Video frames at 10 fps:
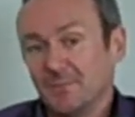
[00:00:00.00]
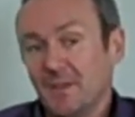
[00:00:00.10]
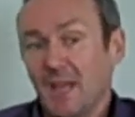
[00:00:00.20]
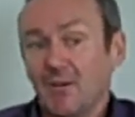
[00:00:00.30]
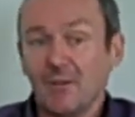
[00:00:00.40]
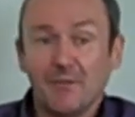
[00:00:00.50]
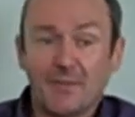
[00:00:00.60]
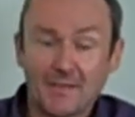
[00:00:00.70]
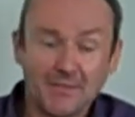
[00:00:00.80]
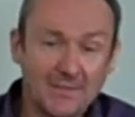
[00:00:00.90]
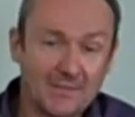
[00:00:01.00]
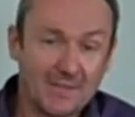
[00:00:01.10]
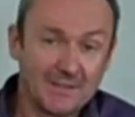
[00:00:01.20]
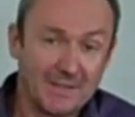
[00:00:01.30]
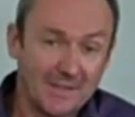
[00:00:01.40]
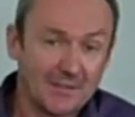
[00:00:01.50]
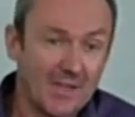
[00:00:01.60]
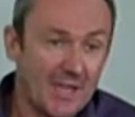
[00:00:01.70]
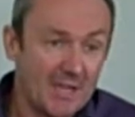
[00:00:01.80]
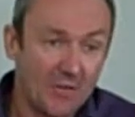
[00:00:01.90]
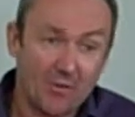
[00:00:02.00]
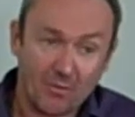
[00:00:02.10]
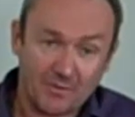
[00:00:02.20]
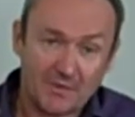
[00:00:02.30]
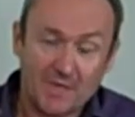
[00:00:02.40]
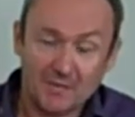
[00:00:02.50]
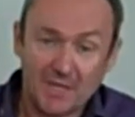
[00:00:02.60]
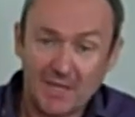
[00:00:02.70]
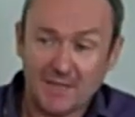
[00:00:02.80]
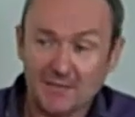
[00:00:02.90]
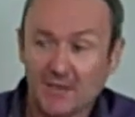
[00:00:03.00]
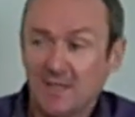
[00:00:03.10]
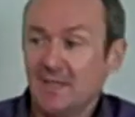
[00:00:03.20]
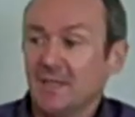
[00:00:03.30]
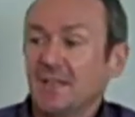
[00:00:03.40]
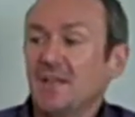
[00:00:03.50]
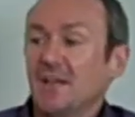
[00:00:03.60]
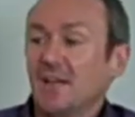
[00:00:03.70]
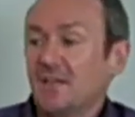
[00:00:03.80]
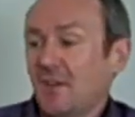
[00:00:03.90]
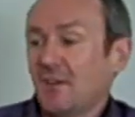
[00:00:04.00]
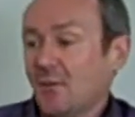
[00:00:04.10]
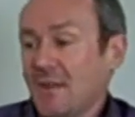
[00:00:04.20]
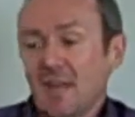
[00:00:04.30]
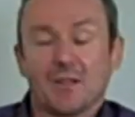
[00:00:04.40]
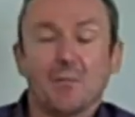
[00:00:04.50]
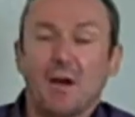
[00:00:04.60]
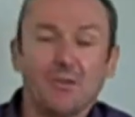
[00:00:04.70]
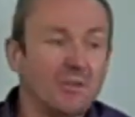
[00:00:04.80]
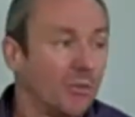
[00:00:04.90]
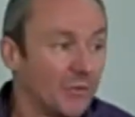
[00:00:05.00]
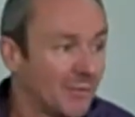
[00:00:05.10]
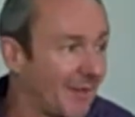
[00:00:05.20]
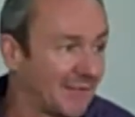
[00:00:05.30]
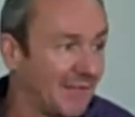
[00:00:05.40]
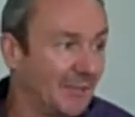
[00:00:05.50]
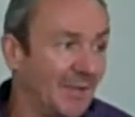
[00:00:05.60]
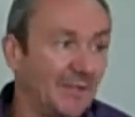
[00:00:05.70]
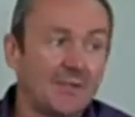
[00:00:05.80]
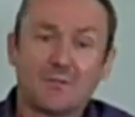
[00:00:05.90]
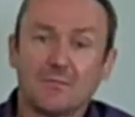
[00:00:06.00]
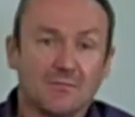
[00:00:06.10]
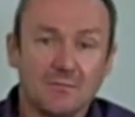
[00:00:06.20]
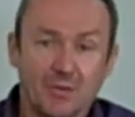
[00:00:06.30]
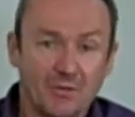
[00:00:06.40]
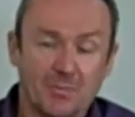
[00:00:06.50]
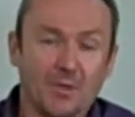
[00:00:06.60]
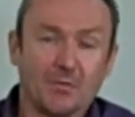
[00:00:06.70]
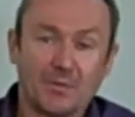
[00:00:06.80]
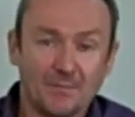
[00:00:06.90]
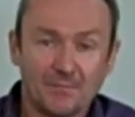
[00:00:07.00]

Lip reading: Now, if that's an extended essay or a TOK essay, a 0 in that component automatically means no diploma.